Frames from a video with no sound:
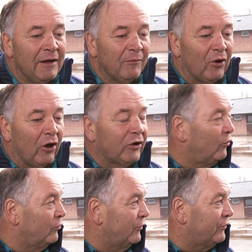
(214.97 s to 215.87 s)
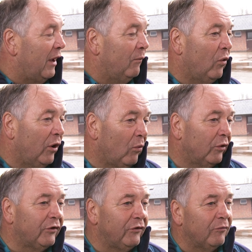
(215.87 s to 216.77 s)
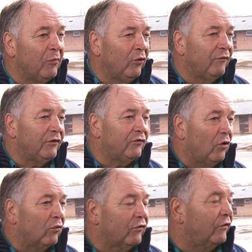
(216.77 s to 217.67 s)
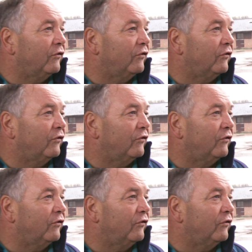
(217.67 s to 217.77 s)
but I can understand why he wanted to move his dogs at